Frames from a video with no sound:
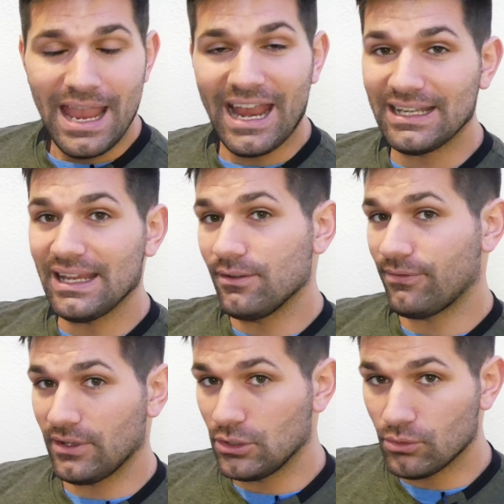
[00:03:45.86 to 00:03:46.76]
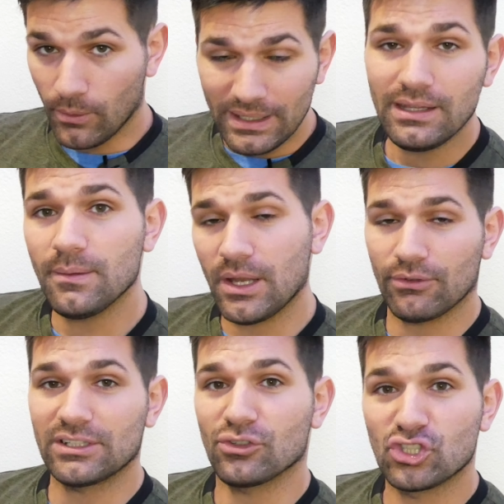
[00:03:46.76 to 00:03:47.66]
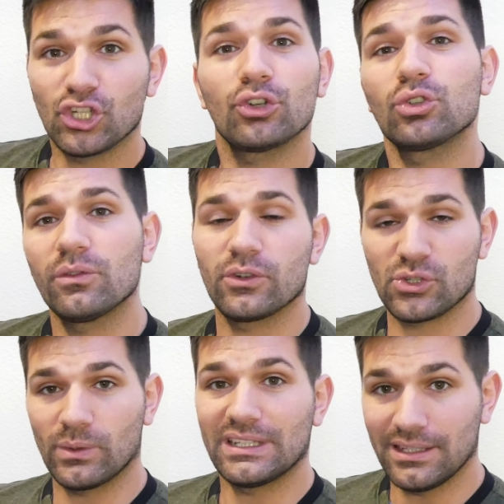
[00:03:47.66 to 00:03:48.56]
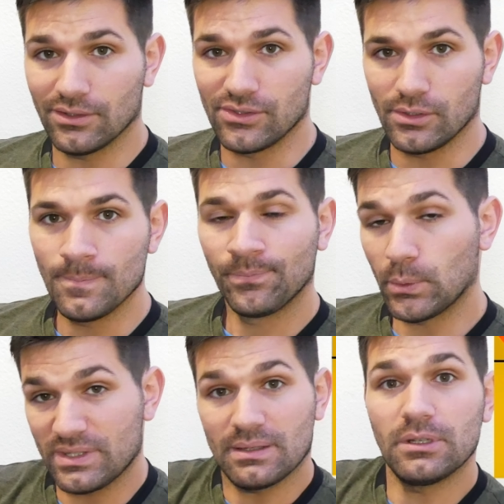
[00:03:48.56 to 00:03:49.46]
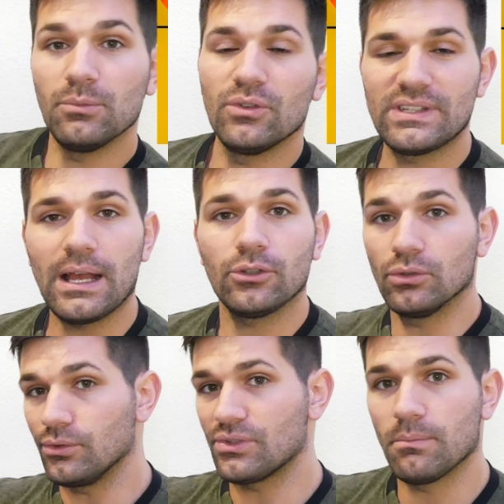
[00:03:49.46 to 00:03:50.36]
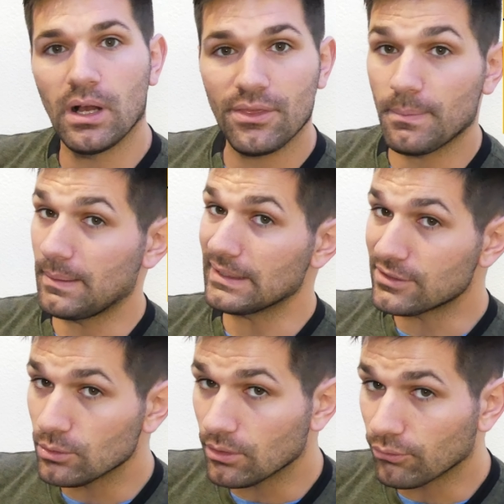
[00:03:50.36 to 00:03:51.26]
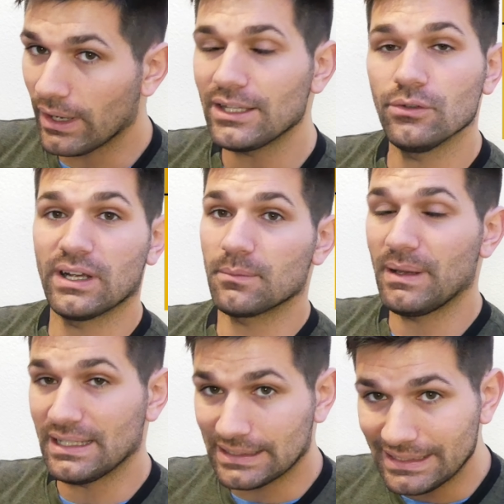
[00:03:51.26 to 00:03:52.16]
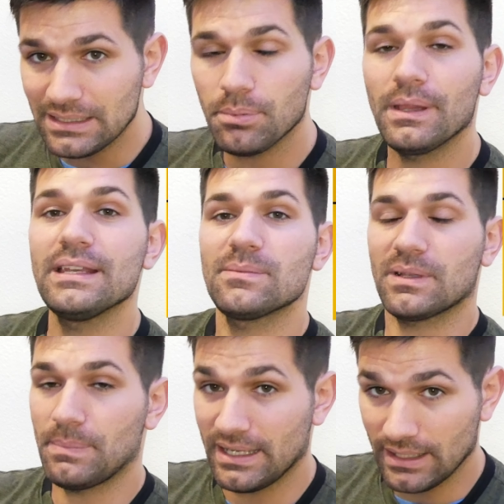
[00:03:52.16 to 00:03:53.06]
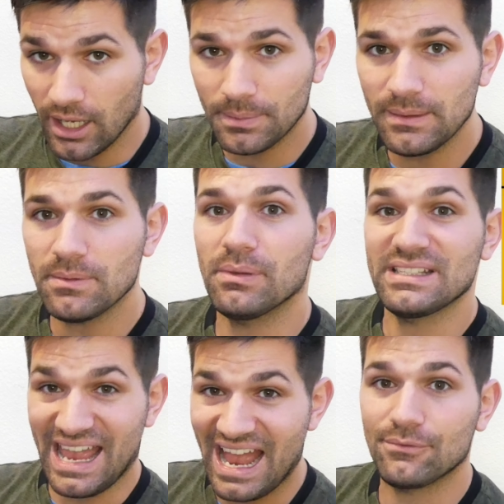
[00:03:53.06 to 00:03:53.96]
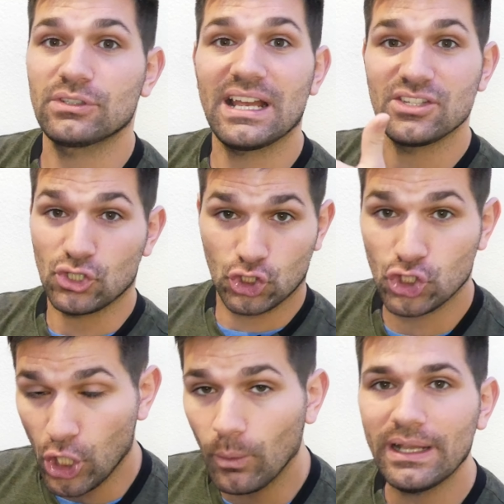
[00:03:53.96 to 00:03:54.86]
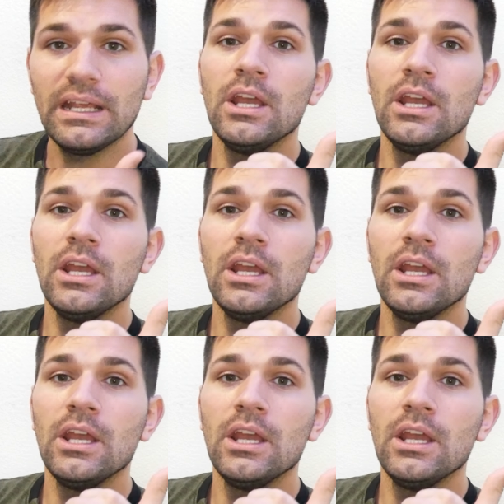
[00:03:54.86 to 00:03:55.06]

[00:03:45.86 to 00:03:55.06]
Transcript: And if you know anything about rentals, turnover is what kills you. When somebody moves out, you lose a month, maybe two of rent. You've got to pay to clean the place, pay to upkeep the place, advertise, show it.